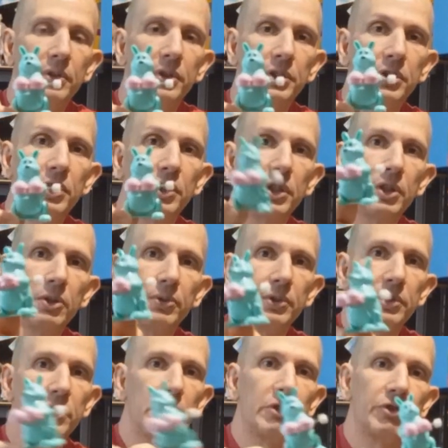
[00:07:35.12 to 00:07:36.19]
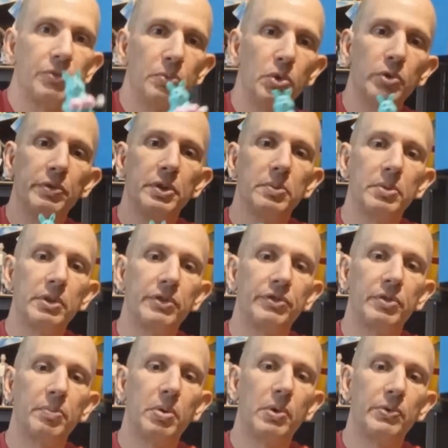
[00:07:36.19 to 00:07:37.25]
like, you can hear the gears moving, but it's
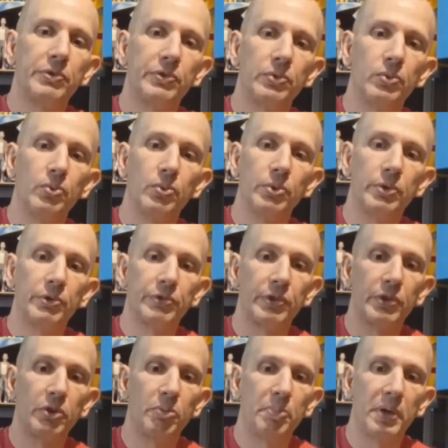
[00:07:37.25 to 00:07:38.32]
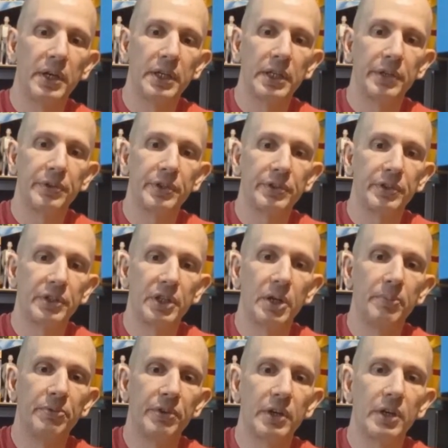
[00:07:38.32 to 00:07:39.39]
supposed to, there's a little peg, I think, that
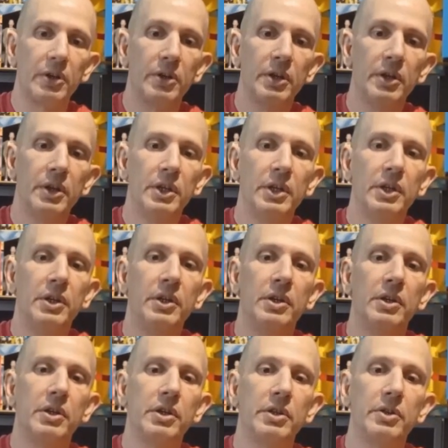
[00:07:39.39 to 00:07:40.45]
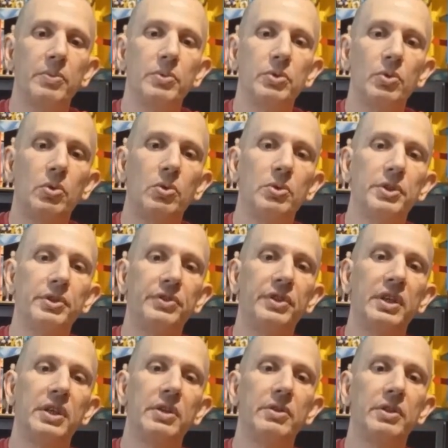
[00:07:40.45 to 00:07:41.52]
comes out, and then when you hold it
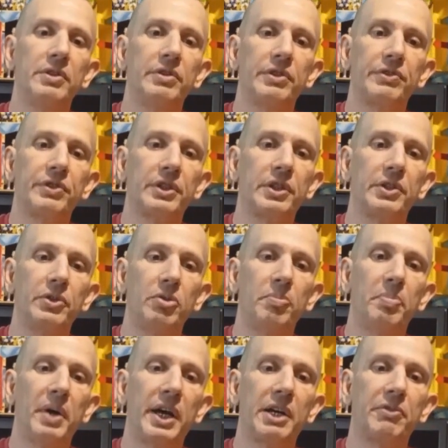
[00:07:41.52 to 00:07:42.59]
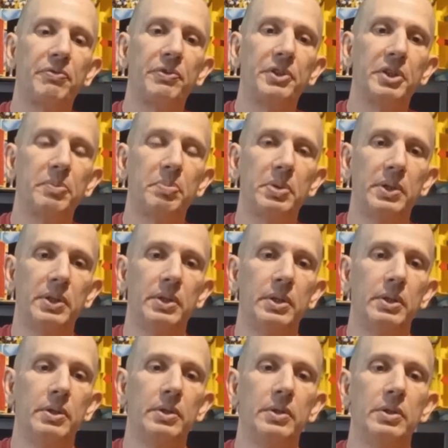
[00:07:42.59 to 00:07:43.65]
down, it does like a little backflip,
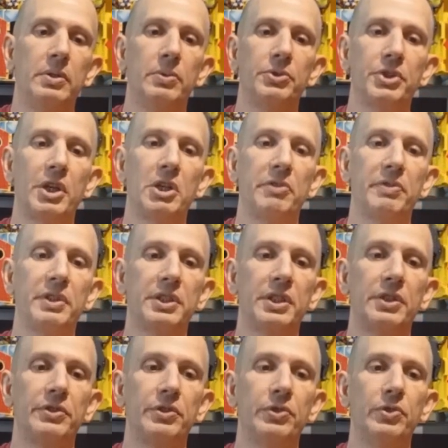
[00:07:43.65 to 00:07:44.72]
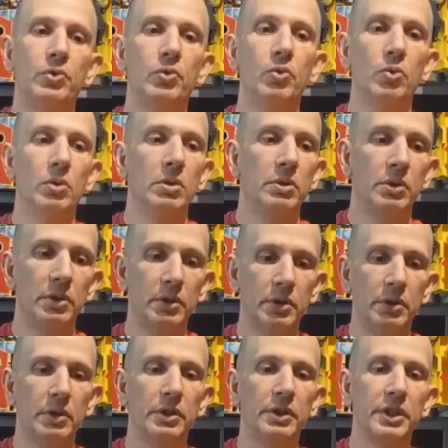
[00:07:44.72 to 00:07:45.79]
which I don't know if I can get it to do.
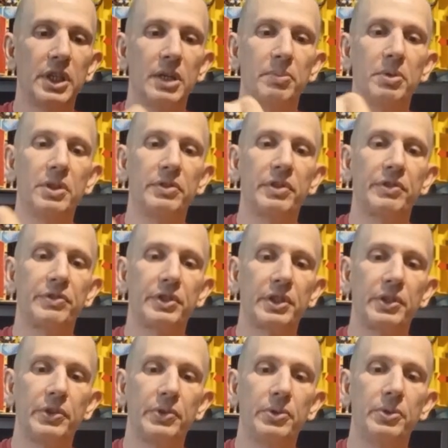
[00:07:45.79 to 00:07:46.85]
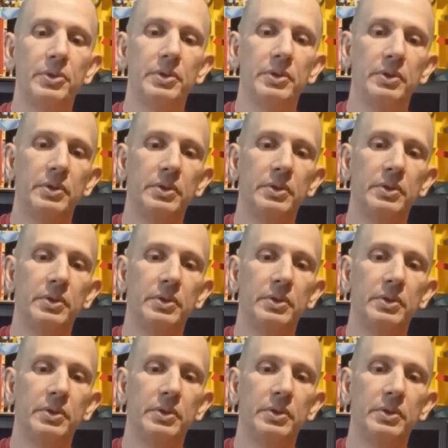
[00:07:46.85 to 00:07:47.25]
Yeah, but it does like a little